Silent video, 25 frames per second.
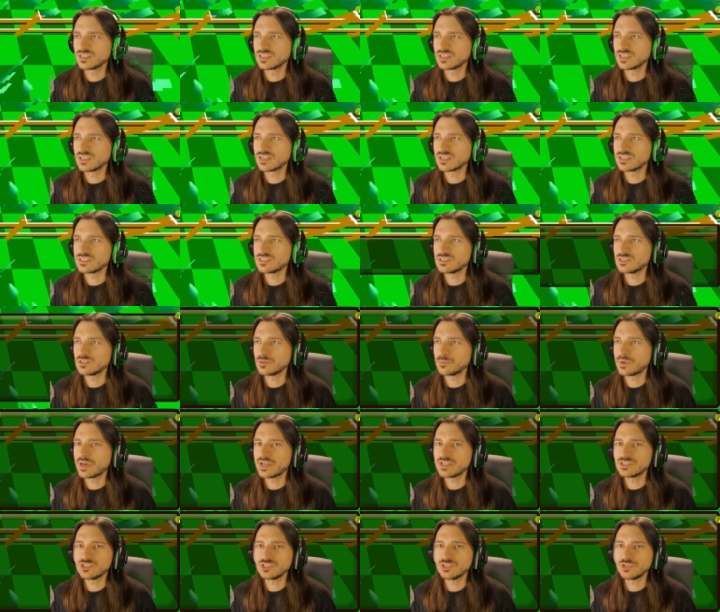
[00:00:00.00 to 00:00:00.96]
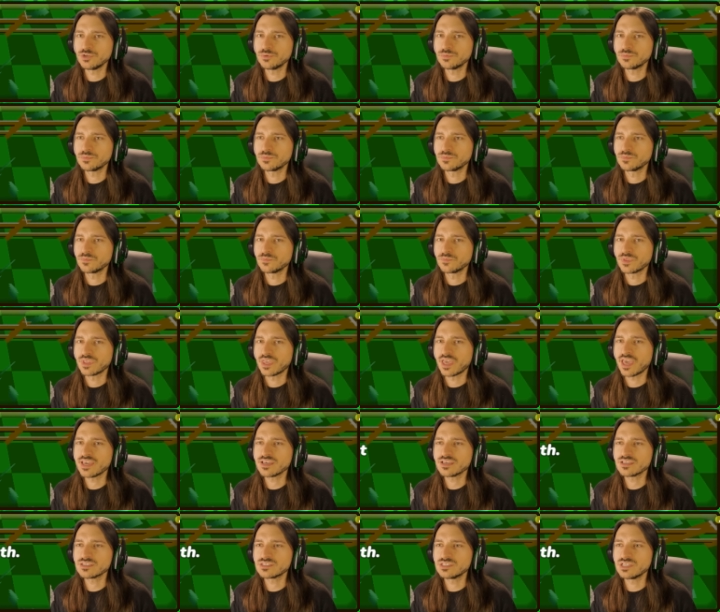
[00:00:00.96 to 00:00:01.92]
Can I still pet you?
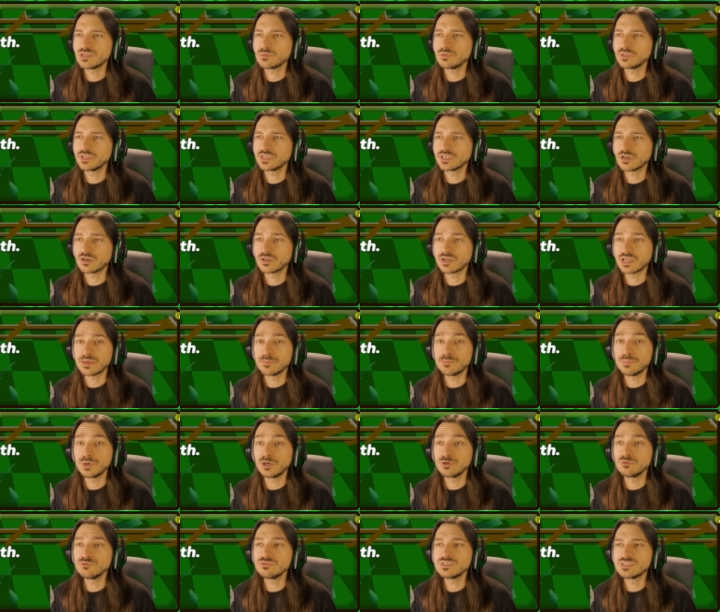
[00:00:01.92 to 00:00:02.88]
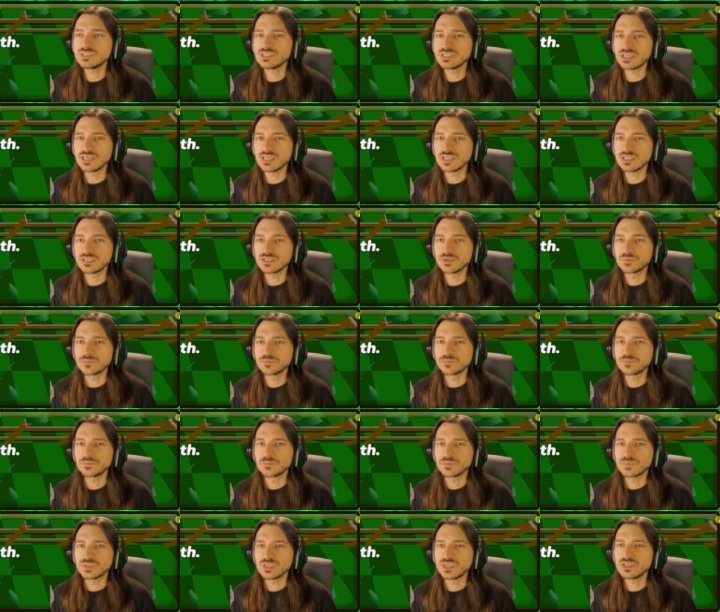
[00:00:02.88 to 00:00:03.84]
Hank is nibbling on a bone seed.
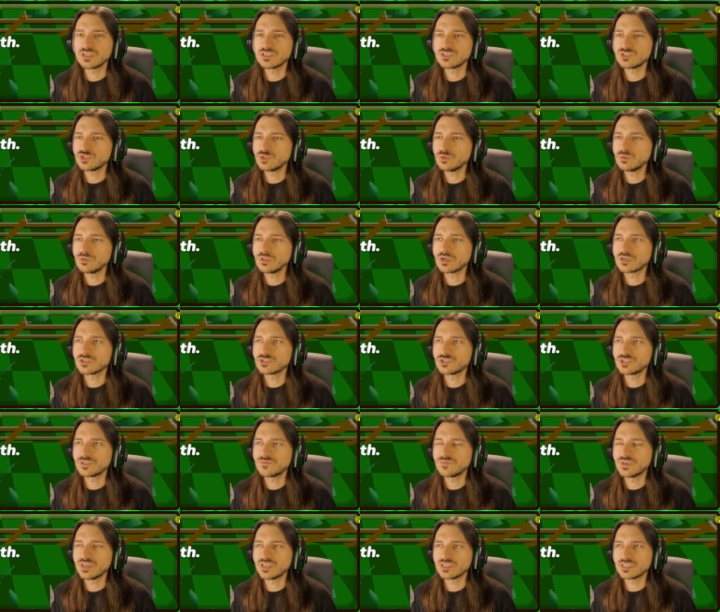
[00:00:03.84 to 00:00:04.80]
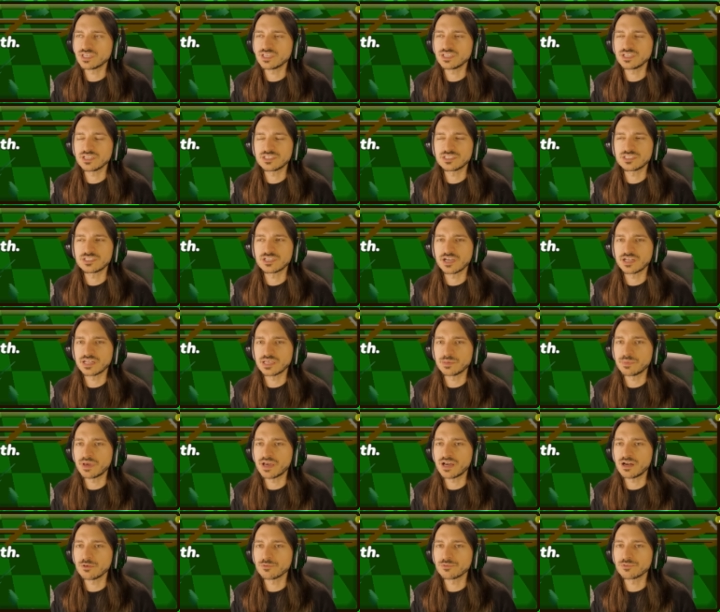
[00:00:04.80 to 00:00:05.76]
It is too large to fit in its tiny
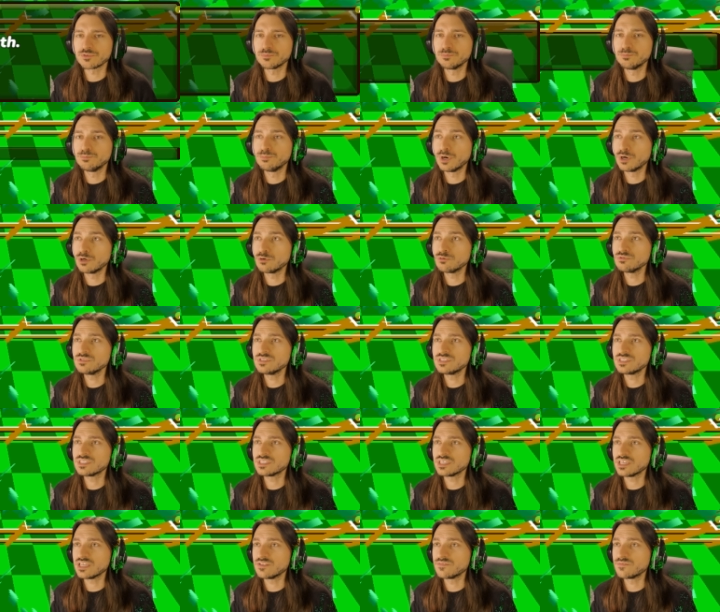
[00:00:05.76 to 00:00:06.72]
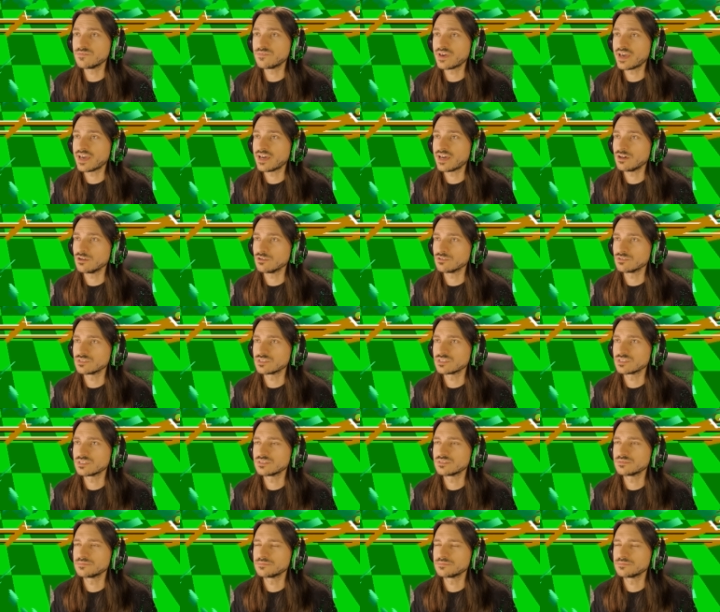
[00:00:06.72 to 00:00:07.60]
mouth. Bone seed found.